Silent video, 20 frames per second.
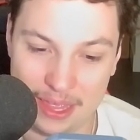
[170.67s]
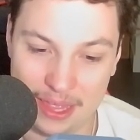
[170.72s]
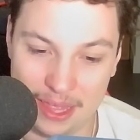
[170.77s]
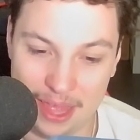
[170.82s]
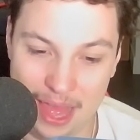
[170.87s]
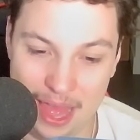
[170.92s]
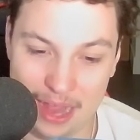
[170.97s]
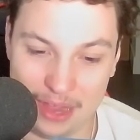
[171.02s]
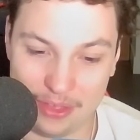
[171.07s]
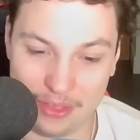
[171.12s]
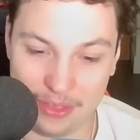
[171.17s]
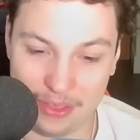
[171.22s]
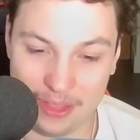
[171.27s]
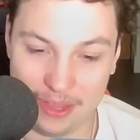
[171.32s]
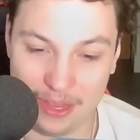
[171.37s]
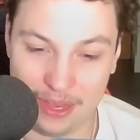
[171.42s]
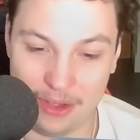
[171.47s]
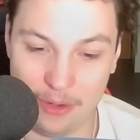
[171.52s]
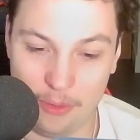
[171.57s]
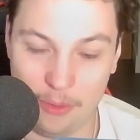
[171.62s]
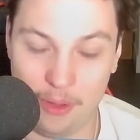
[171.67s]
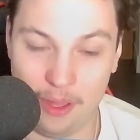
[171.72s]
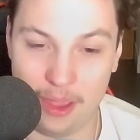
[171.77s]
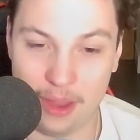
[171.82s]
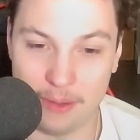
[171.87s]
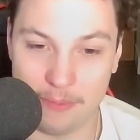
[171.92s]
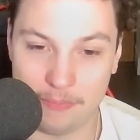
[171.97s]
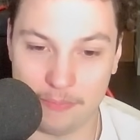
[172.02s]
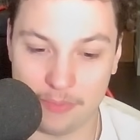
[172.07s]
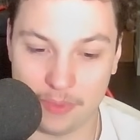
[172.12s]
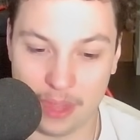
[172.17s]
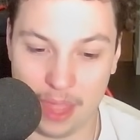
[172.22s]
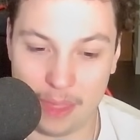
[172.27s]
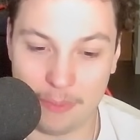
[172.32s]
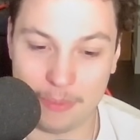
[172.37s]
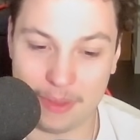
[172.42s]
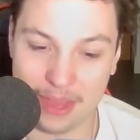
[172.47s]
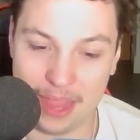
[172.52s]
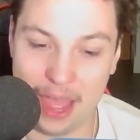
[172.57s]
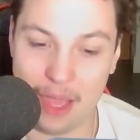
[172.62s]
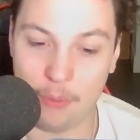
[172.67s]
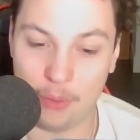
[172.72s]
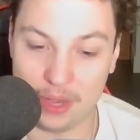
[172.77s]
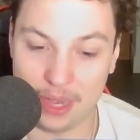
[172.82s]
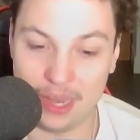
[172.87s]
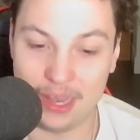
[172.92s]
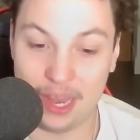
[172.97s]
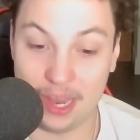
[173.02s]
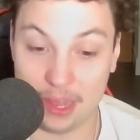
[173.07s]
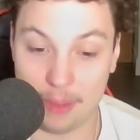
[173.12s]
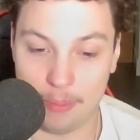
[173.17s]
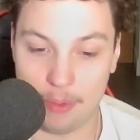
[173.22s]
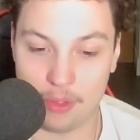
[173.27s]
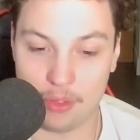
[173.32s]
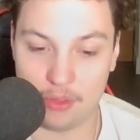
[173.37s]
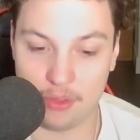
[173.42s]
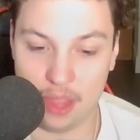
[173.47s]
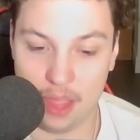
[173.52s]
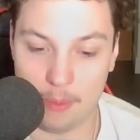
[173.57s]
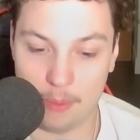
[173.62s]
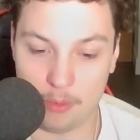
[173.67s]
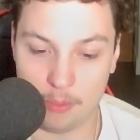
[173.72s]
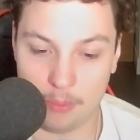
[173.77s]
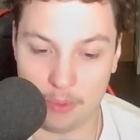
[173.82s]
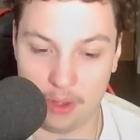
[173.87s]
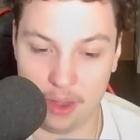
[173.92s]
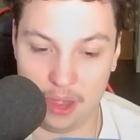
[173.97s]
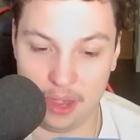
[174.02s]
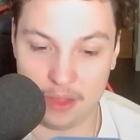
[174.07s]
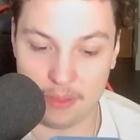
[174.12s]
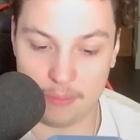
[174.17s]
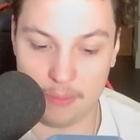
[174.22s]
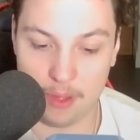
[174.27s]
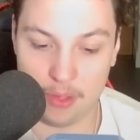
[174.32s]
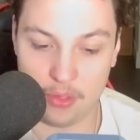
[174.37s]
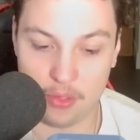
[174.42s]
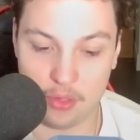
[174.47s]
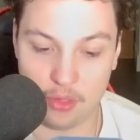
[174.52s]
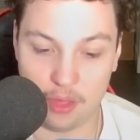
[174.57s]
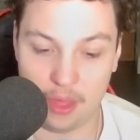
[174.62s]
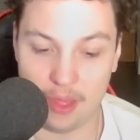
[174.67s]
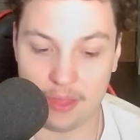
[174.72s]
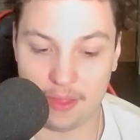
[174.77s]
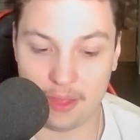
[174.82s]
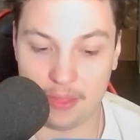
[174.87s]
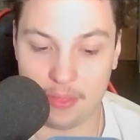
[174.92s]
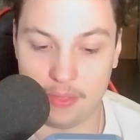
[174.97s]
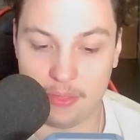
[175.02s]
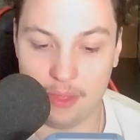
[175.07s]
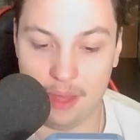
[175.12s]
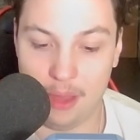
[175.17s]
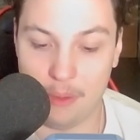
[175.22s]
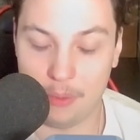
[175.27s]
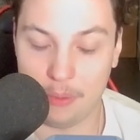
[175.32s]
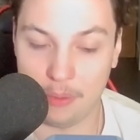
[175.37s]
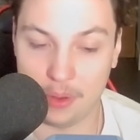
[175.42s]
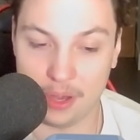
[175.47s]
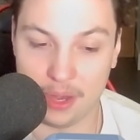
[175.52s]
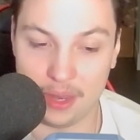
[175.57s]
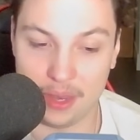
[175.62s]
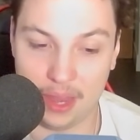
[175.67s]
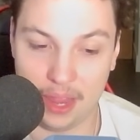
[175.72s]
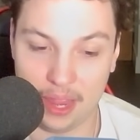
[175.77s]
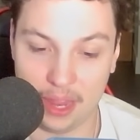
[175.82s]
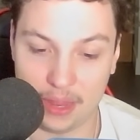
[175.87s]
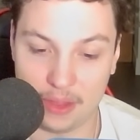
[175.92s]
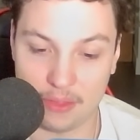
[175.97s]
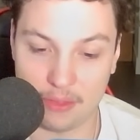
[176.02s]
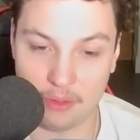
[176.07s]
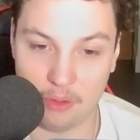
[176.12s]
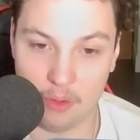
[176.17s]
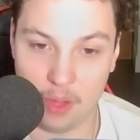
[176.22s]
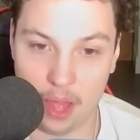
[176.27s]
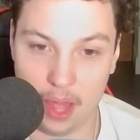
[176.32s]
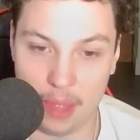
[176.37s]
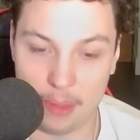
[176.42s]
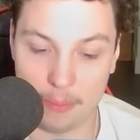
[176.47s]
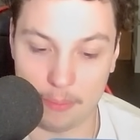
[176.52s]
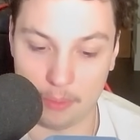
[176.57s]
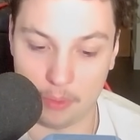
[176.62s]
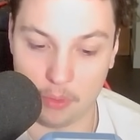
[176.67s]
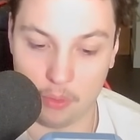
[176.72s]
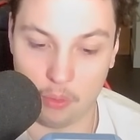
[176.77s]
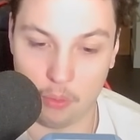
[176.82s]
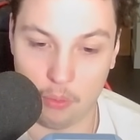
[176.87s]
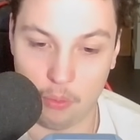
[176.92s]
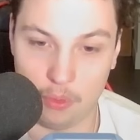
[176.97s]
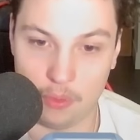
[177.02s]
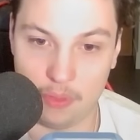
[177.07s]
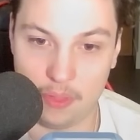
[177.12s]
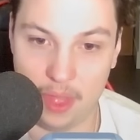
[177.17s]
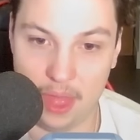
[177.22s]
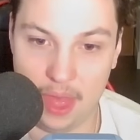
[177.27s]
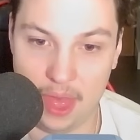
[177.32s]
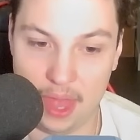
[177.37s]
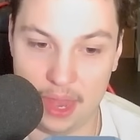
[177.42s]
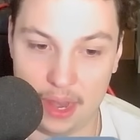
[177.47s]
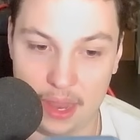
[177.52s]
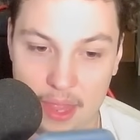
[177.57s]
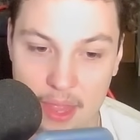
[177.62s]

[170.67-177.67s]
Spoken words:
Actually, you know what? I mean, yeah, we did take a bunch of damage, but not as much as I thought we were gonna take, so I'm cool with that.